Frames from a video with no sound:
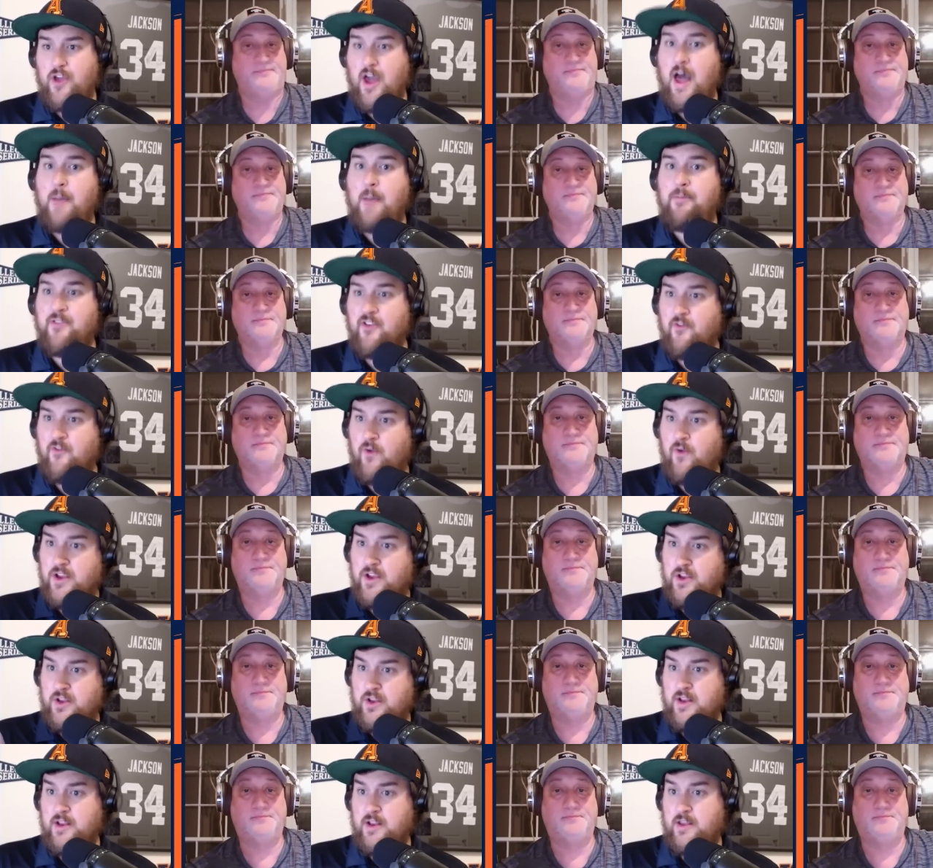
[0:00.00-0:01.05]
Speaker 1: opposite of where
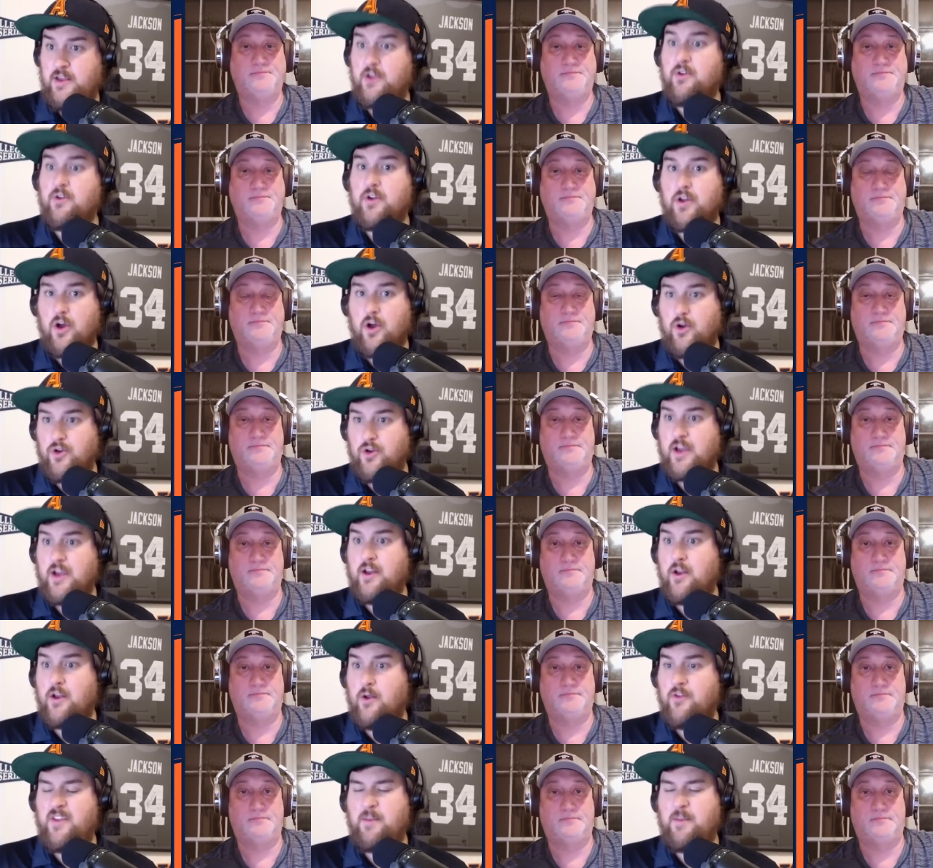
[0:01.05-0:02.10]
you did a year ago. You're not
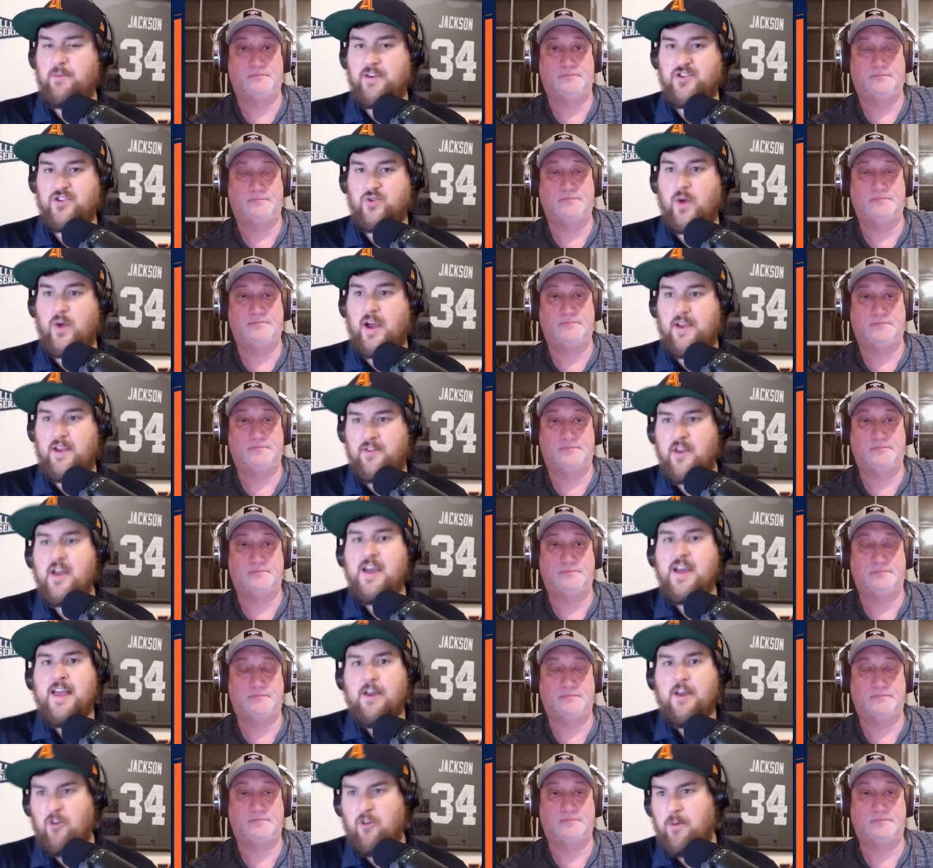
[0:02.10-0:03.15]
going to go to the same place twice.
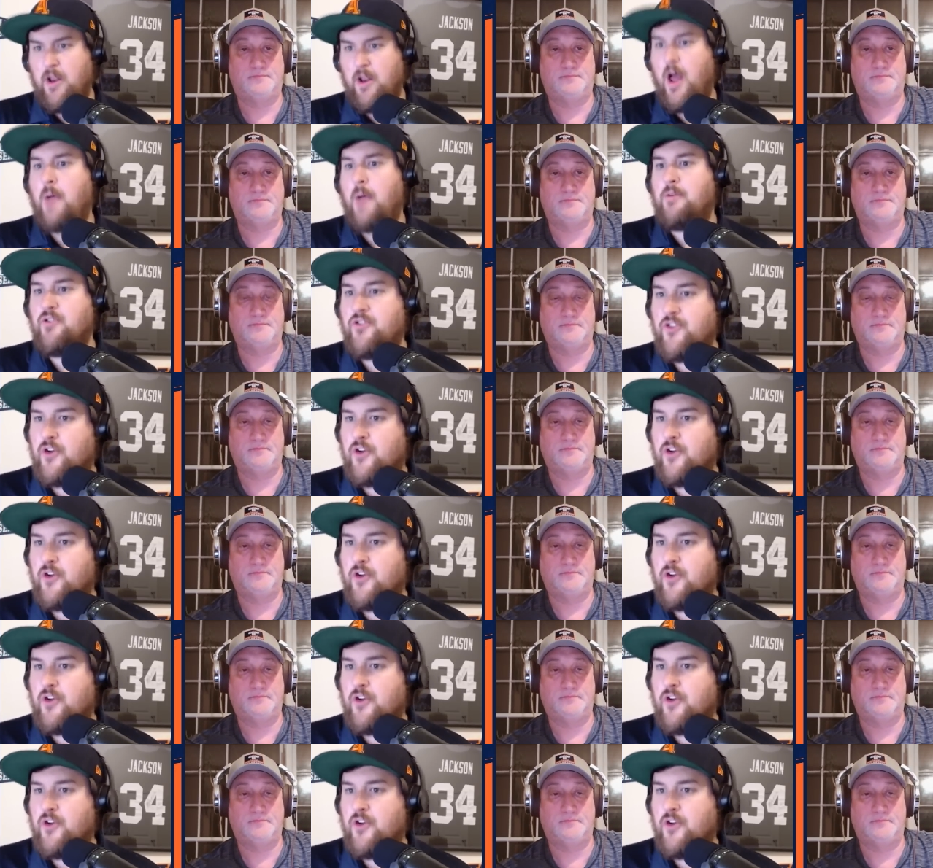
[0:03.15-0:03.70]
It would have been Auburn's